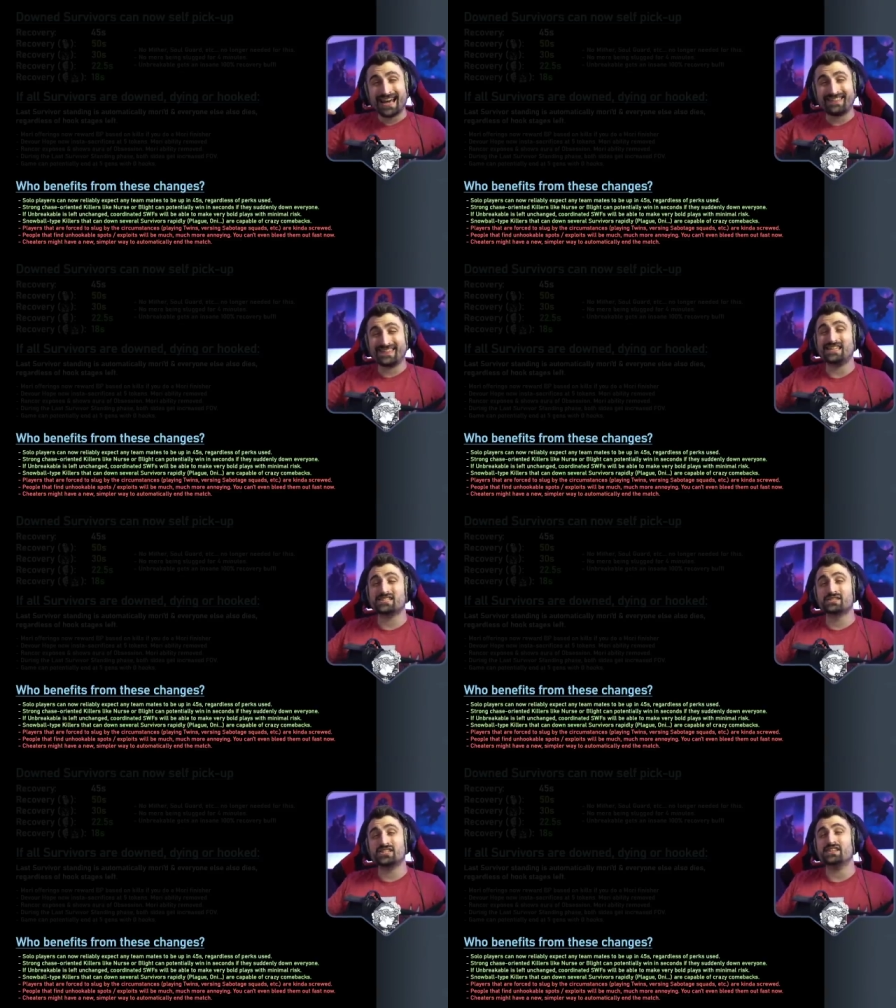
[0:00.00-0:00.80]
And
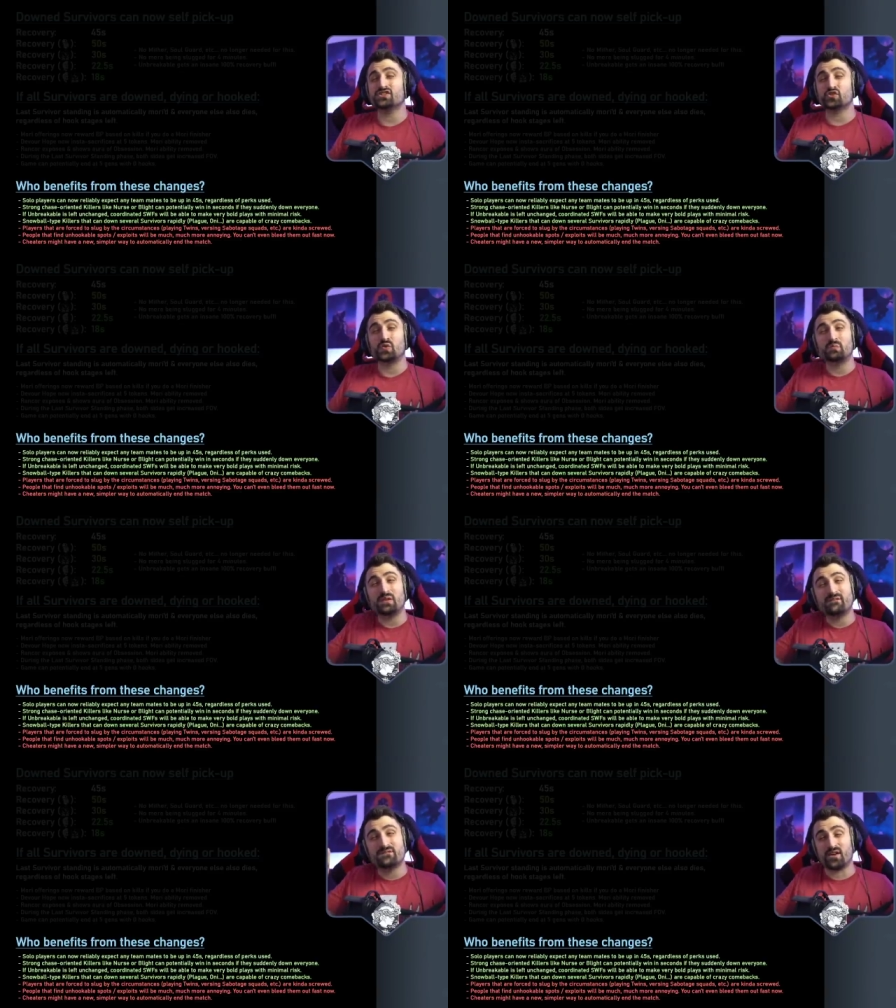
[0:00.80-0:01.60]
these changes could
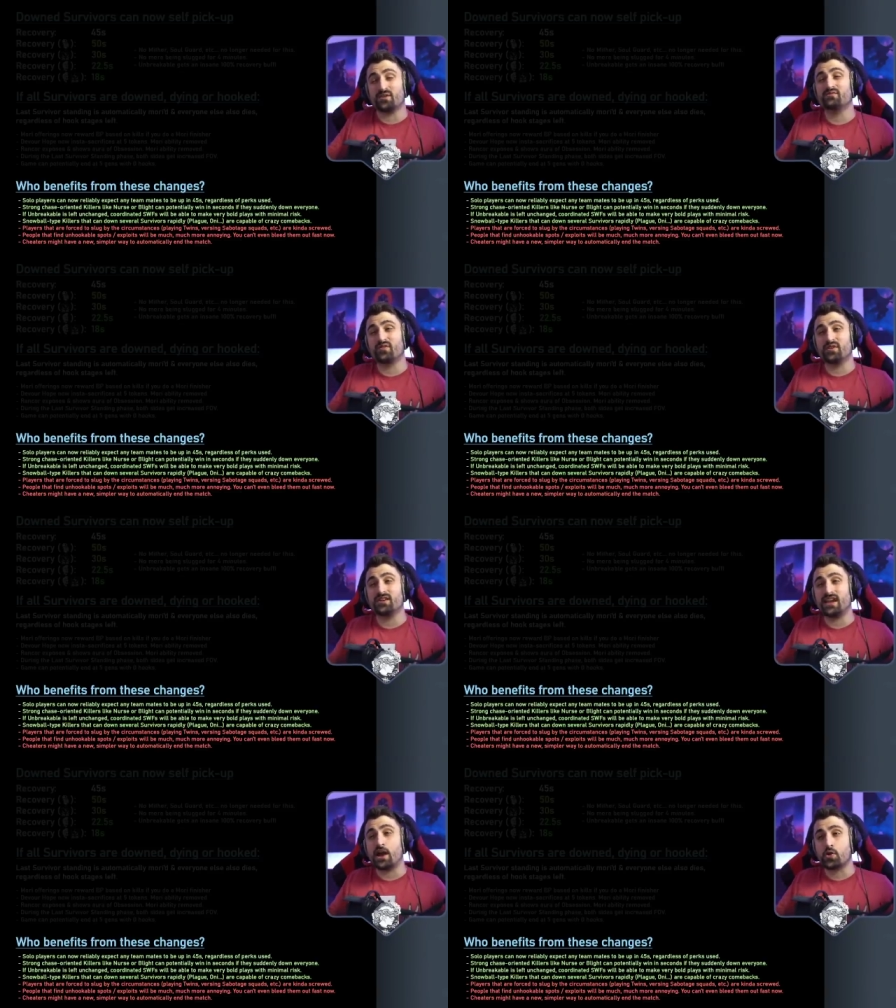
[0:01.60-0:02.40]
be very,
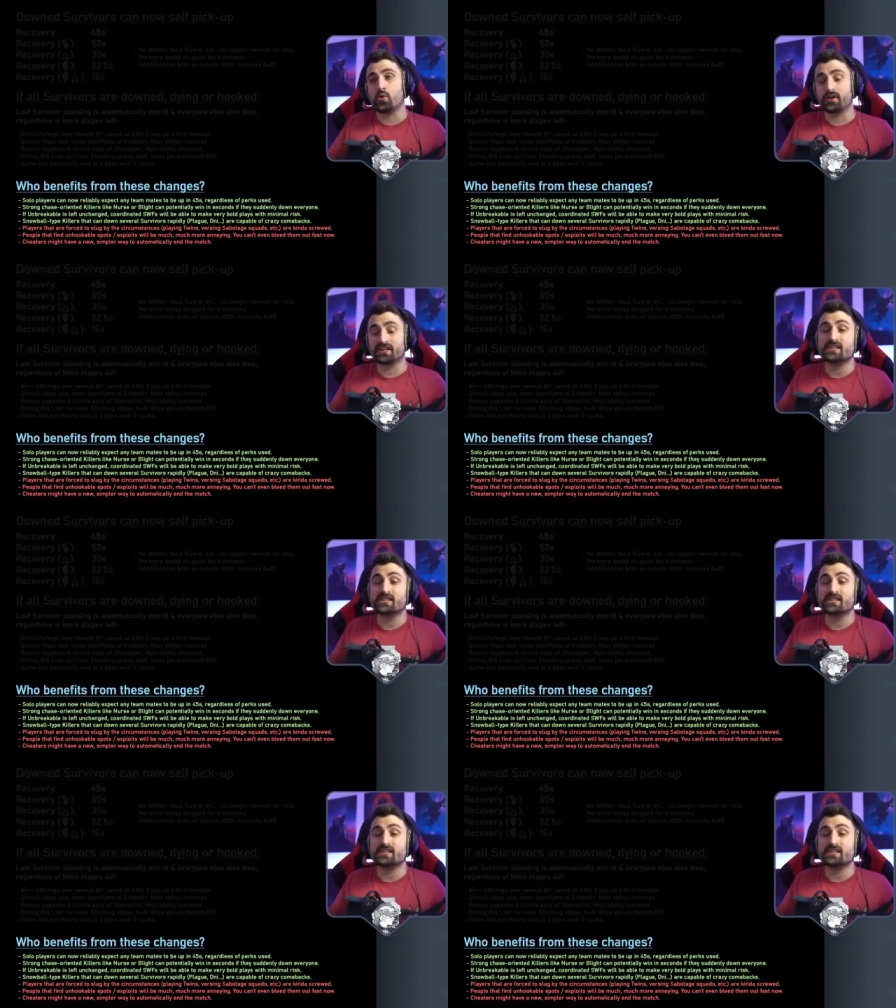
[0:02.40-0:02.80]
very annoying,